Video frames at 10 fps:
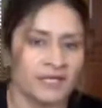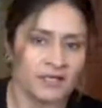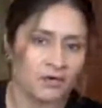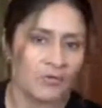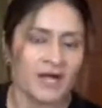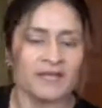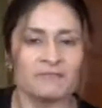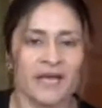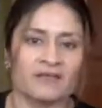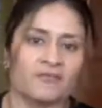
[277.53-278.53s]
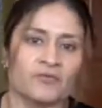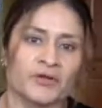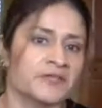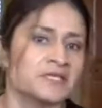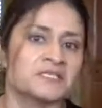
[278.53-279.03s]
kiddo walking back and
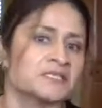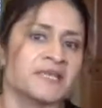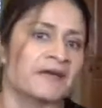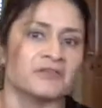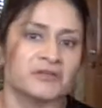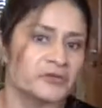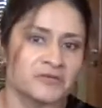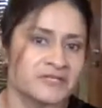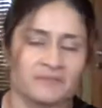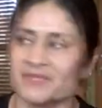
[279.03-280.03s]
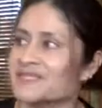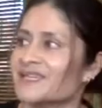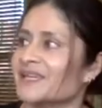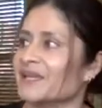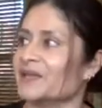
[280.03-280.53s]
forth, he's just having a little something
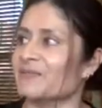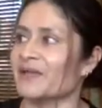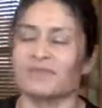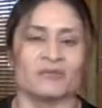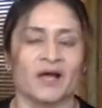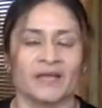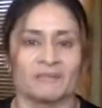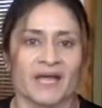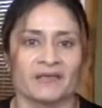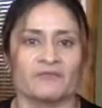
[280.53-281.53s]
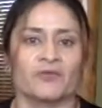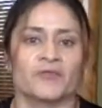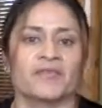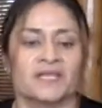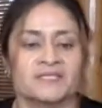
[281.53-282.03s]
to eat. He might be walking back and
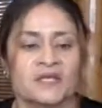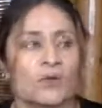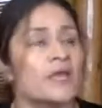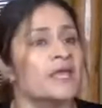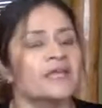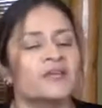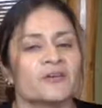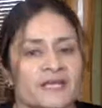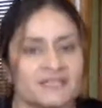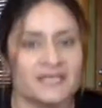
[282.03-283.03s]
forth. Okay, so here it is,